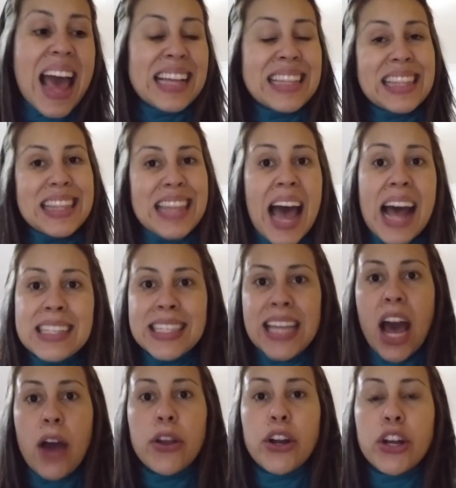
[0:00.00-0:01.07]
and that's
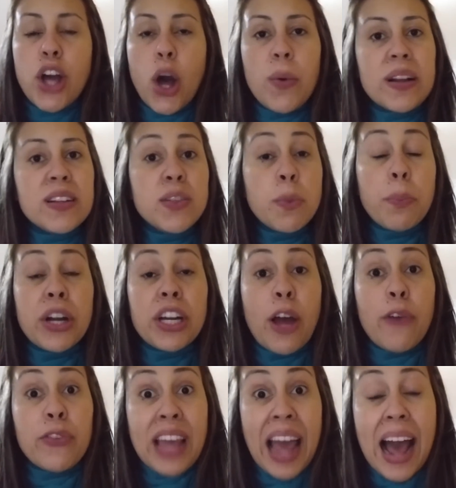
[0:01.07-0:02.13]
how you're going to burn
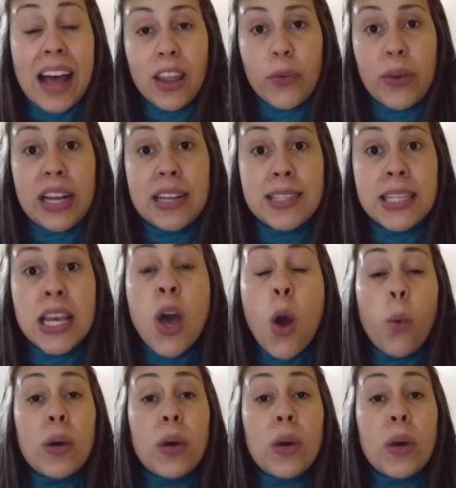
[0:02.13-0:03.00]
off calories.